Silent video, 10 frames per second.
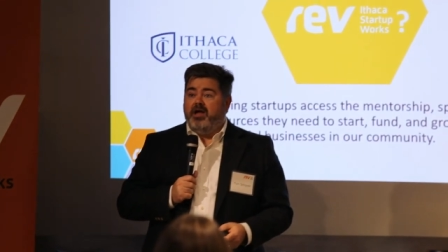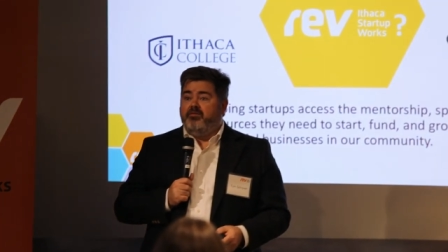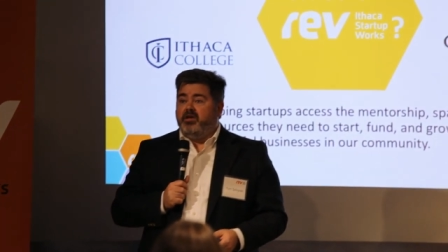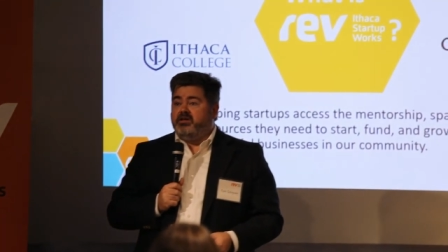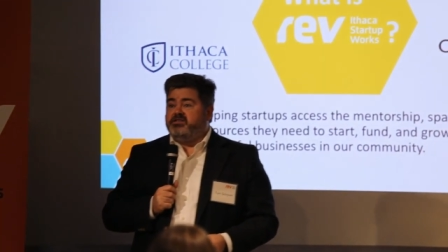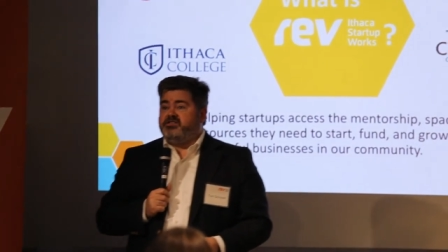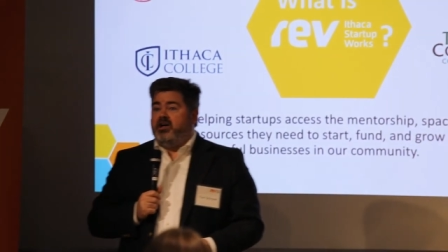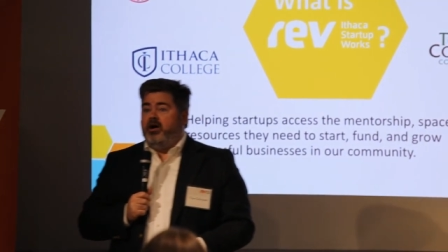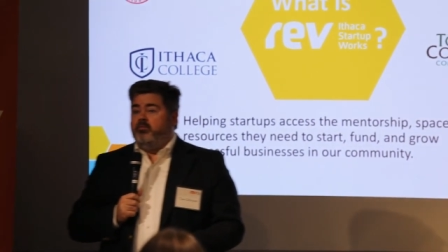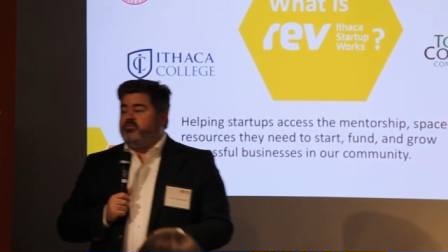Rev is.
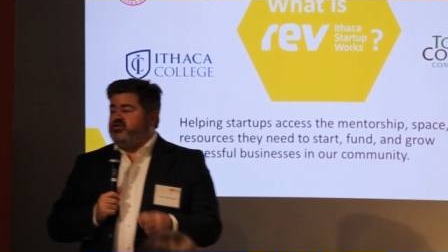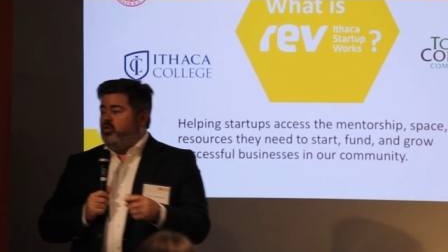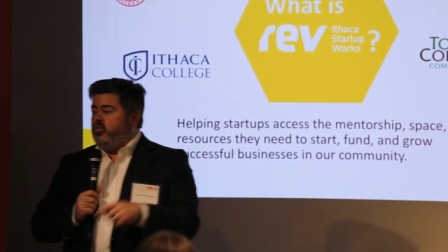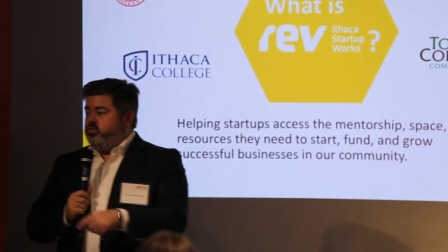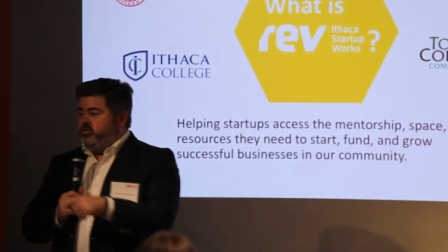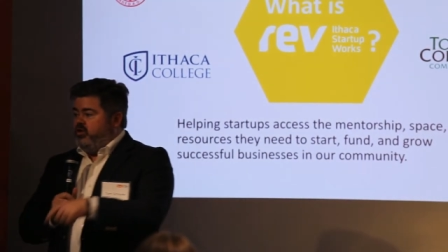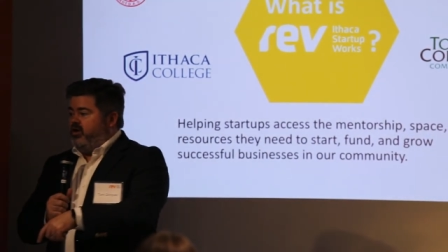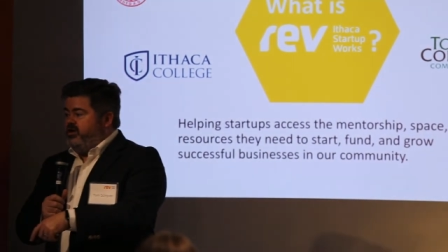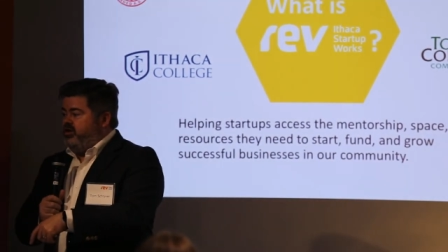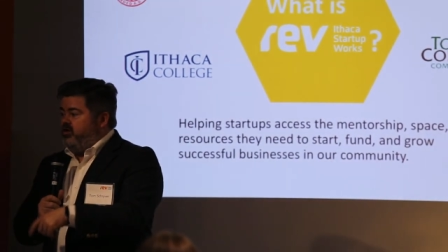Um, so you
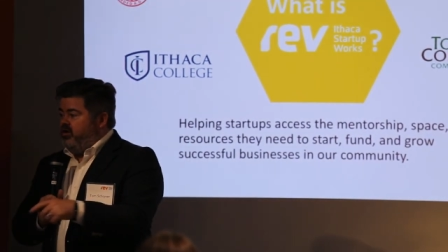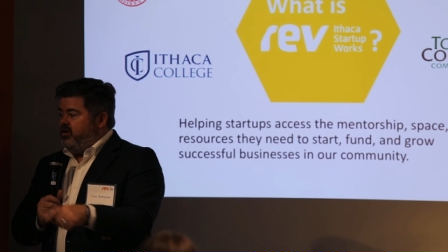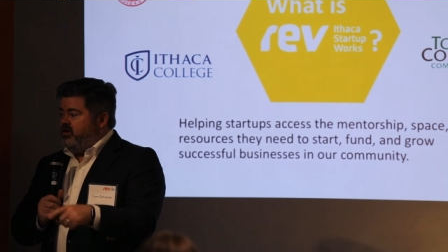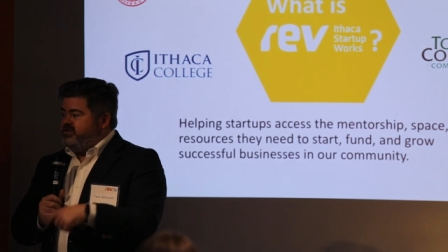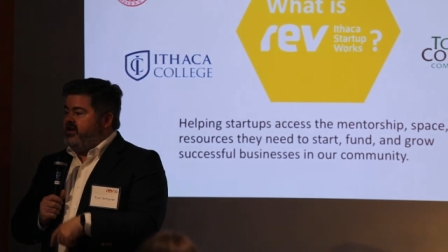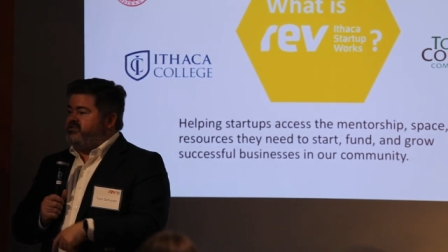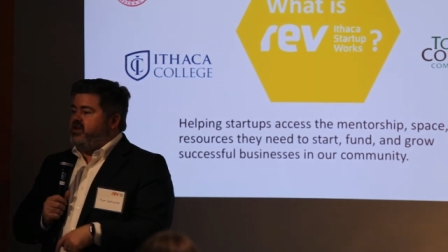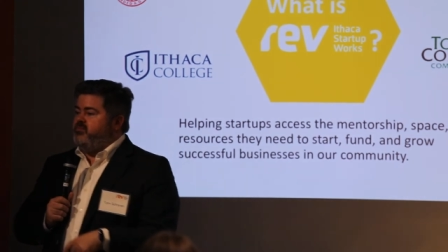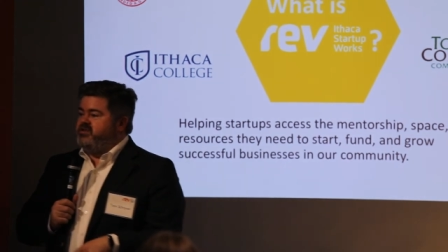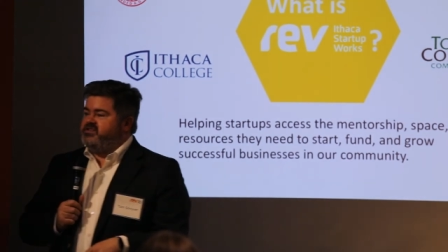are here in our
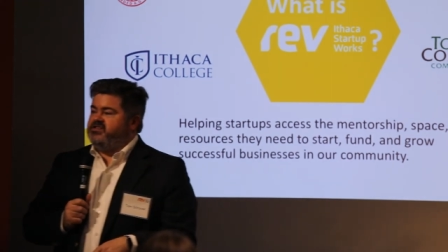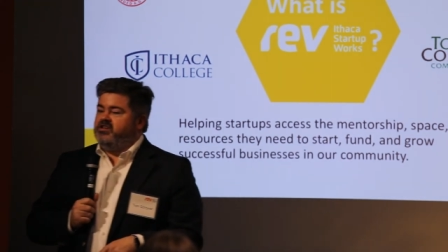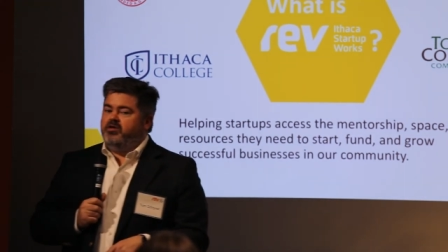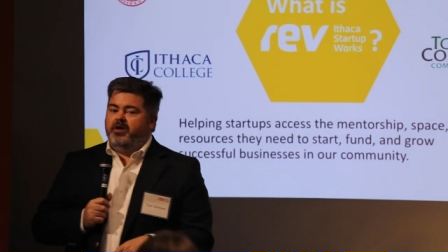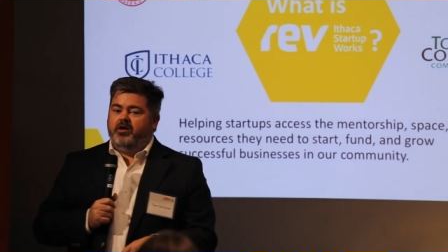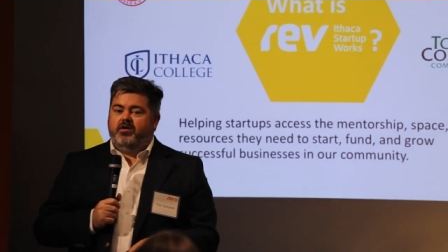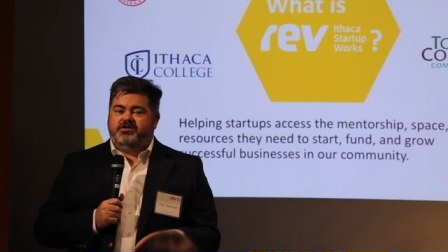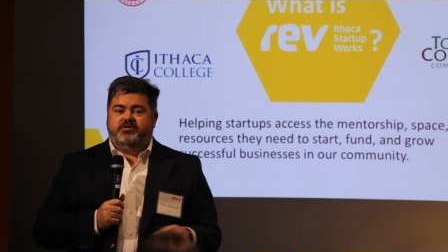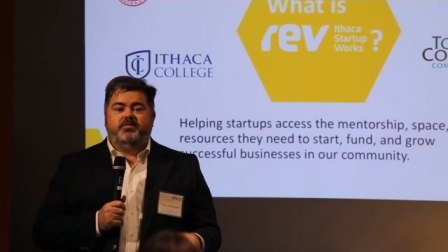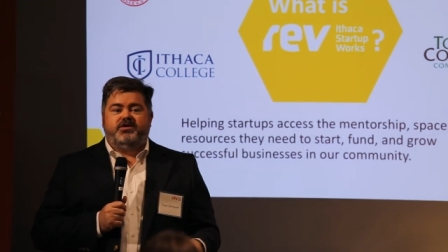downtown business incubator.
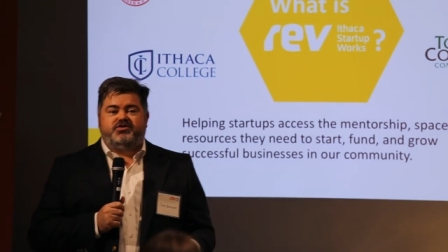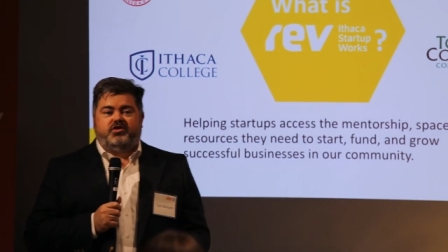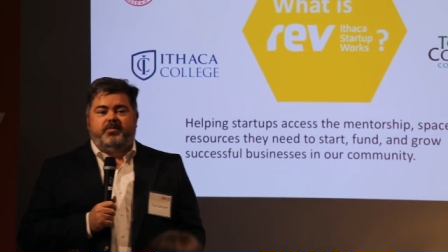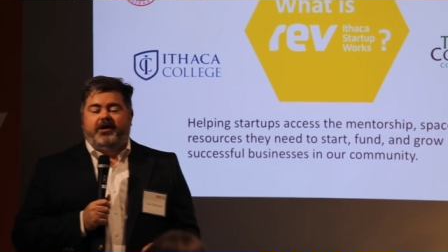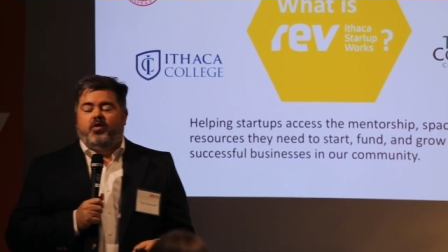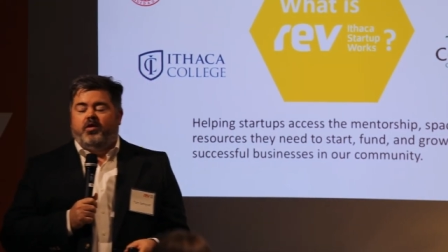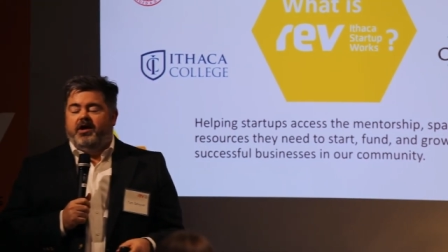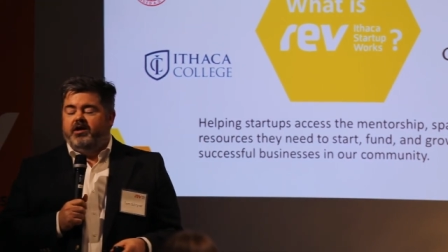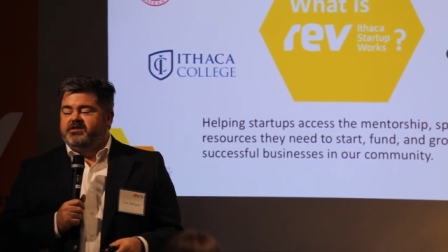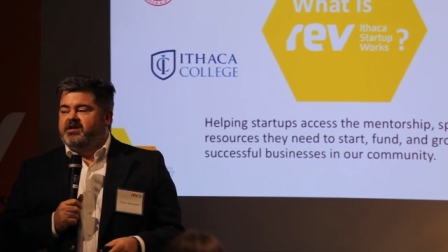It's administered by
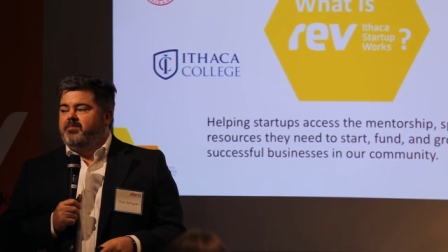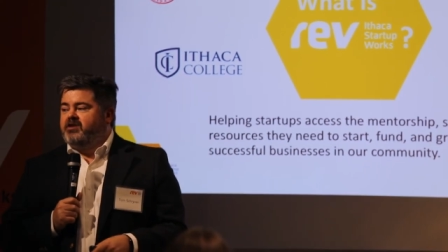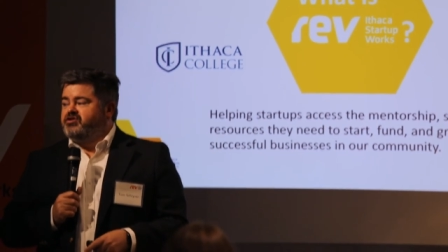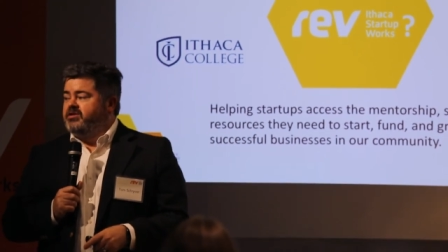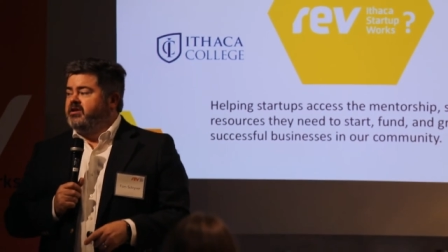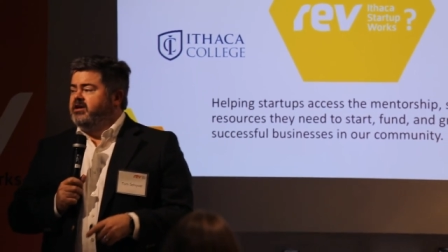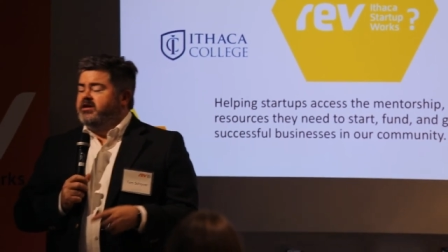Cornell, as I mentioned.